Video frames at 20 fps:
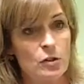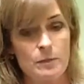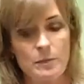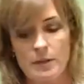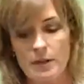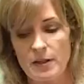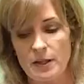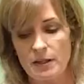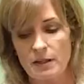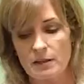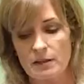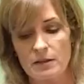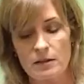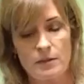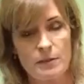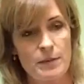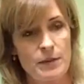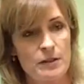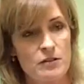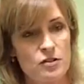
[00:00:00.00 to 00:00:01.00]
You could put like a
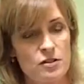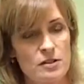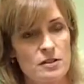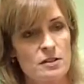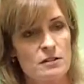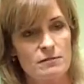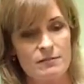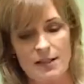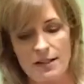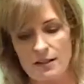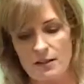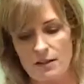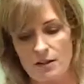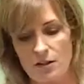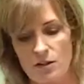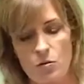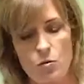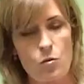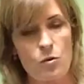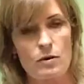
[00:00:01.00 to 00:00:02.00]
little bit, just like
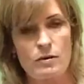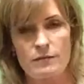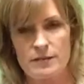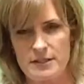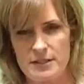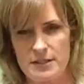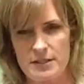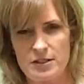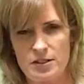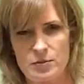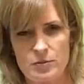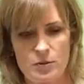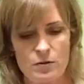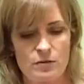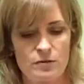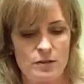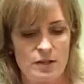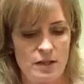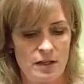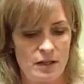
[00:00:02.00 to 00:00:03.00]
a quarter of a
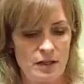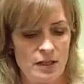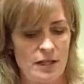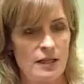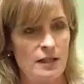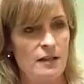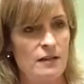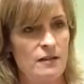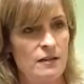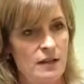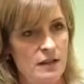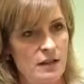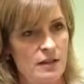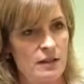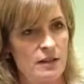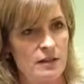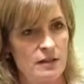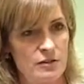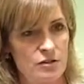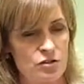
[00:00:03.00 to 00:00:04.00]
teaspoon in
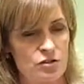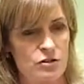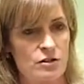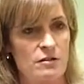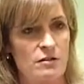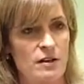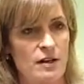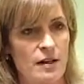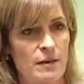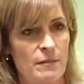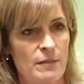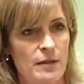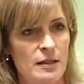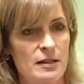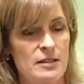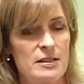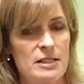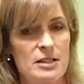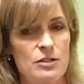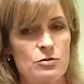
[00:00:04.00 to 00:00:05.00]
it and stir it up,
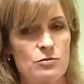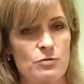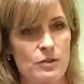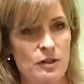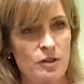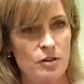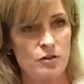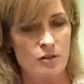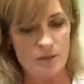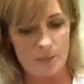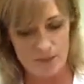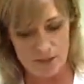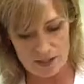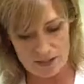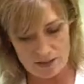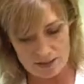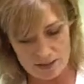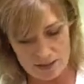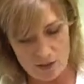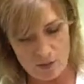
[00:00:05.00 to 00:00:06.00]
and it tastes really good. But
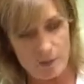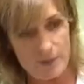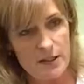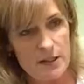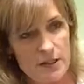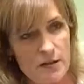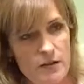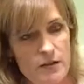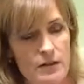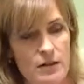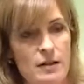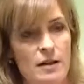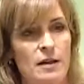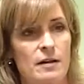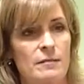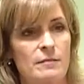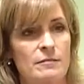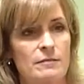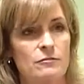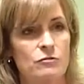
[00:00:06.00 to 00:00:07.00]
it does help heal the
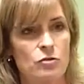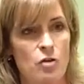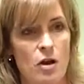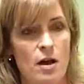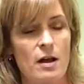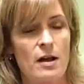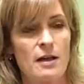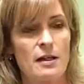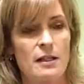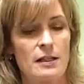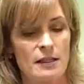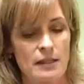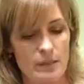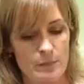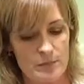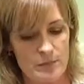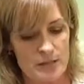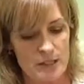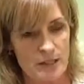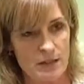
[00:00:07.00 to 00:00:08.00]
gut. Raw honey
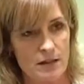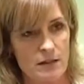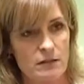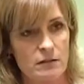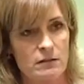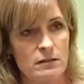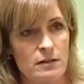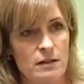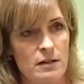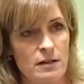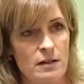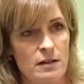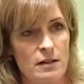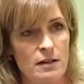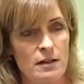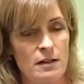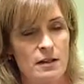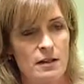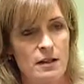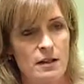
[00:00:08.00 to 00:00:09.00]
helps heal
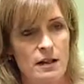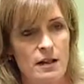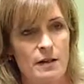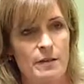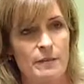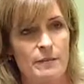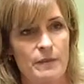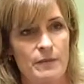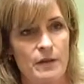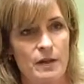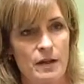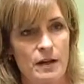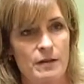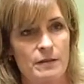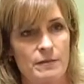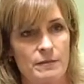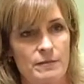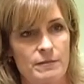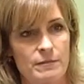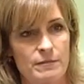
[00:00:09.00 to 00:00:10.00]
the
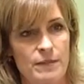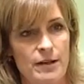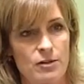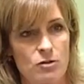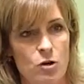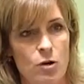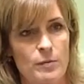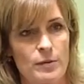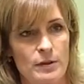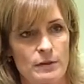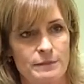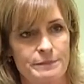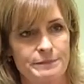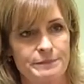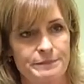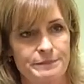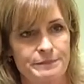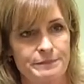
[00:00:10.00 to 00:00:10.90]
gut microbial.